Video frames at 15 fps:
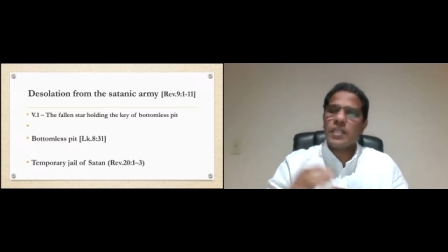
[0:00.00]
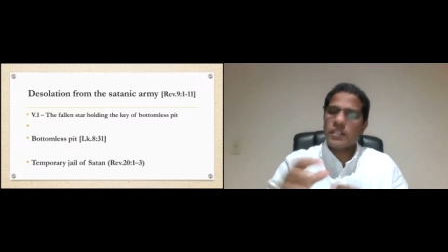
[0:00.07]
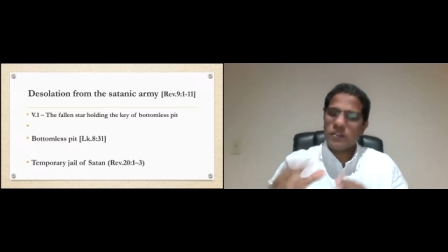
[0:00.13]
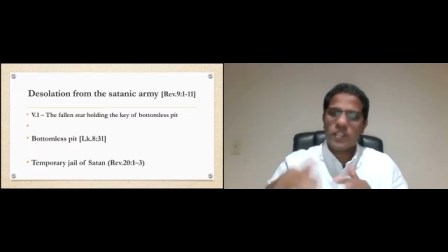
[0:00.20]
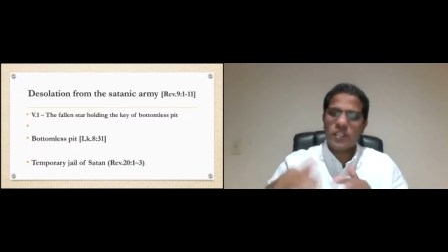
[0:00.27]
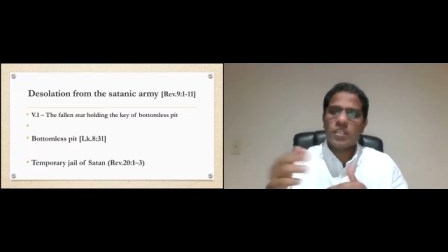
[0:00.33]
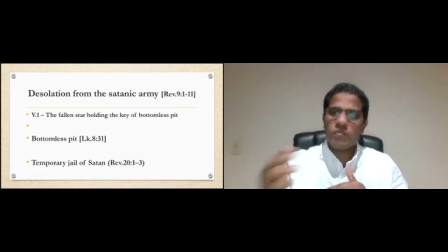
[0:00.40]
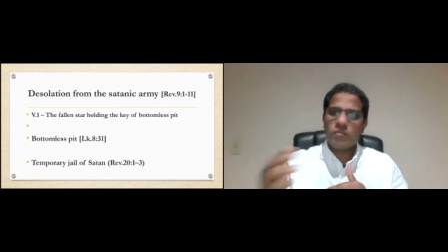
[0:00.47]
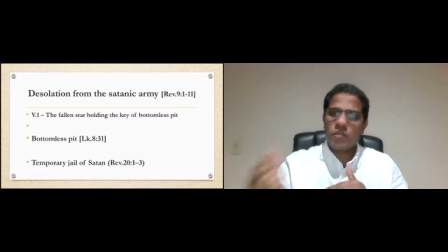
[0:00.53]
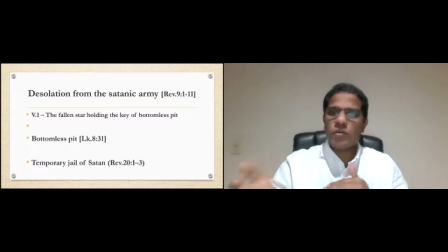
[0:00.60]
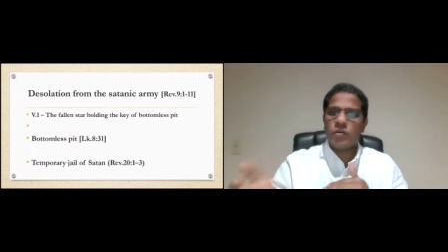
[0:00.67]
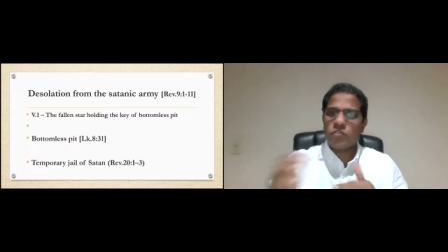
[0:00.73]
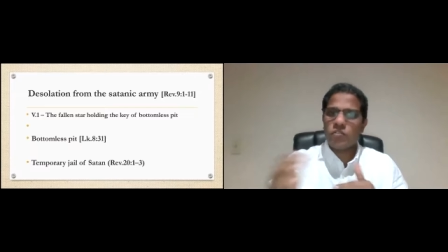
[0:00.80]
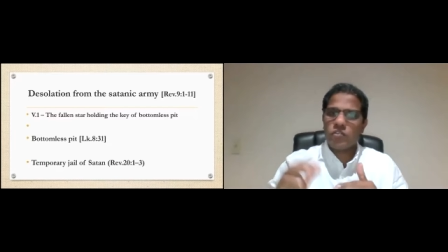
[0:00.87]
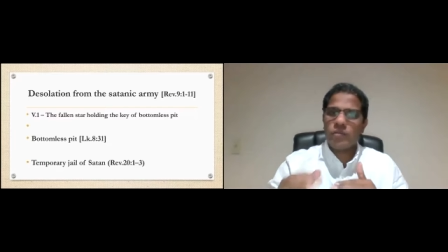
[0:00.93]
and the second one
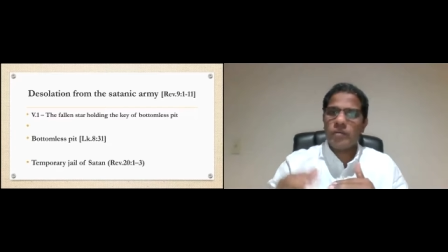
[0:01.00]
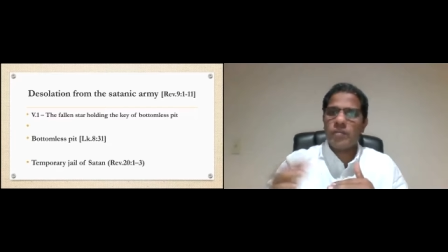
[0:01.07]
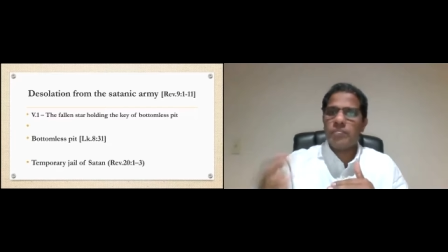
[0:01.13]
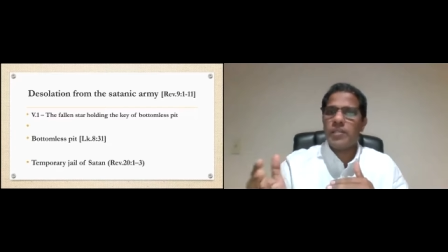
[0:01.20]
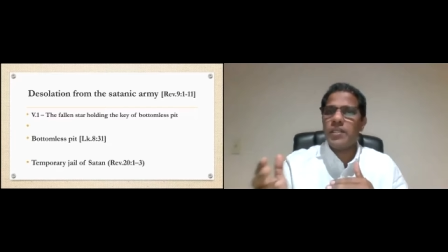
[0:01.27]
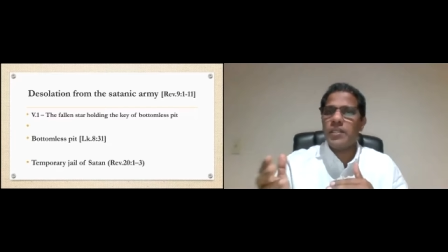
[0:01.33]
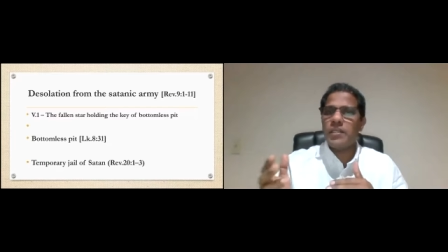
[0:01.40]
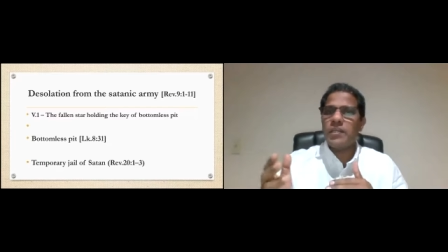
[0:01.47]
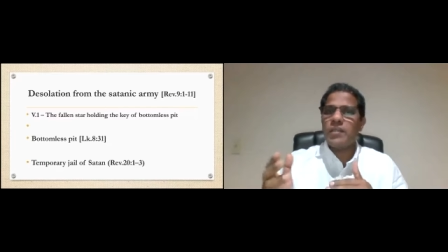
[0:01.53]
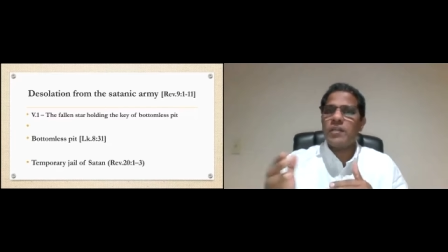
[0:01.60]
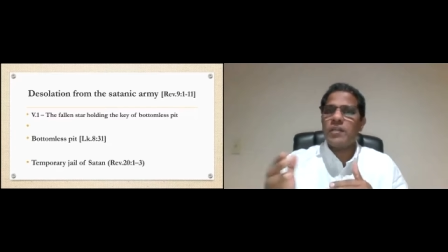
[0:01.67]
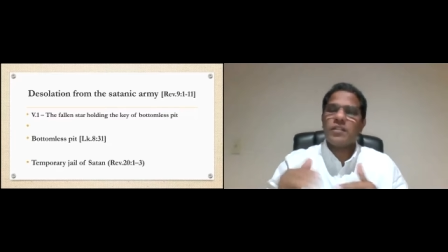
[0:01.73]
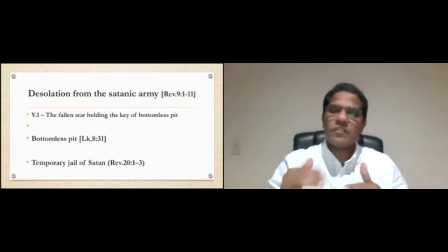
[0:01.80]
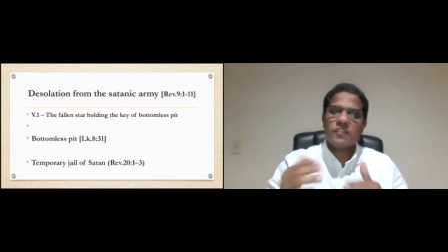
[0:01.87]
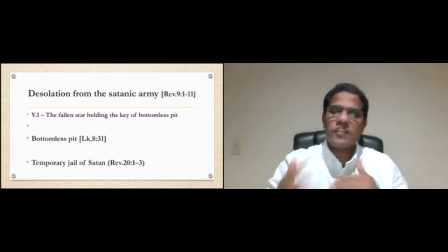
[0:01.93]
also will be
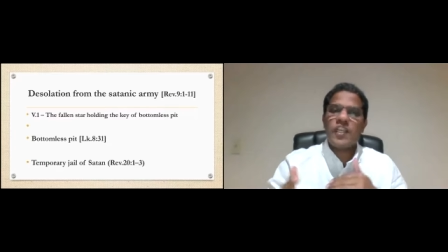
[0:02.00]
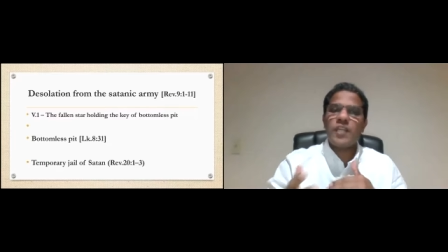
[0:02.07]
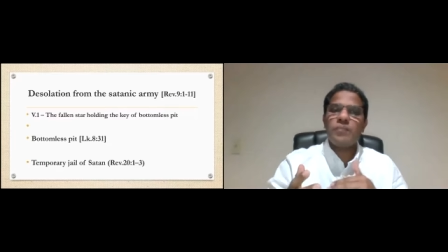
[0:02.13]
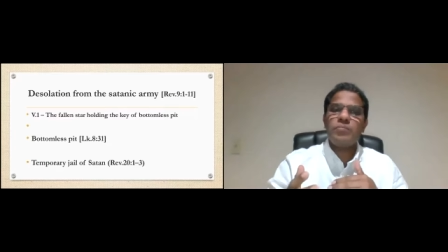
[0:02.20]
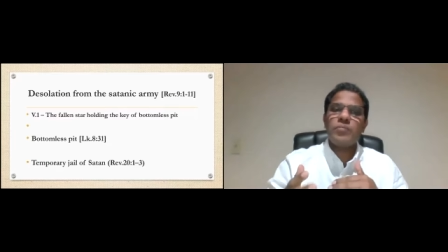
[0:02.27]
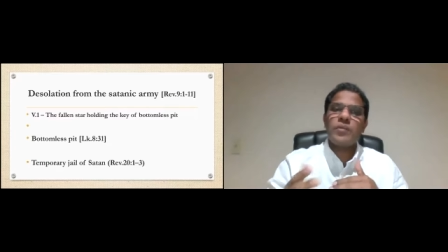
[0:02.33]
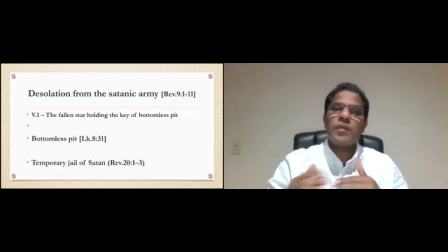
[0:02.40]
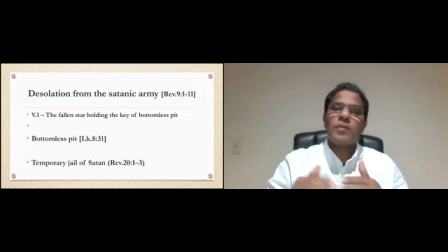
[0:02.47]
the same,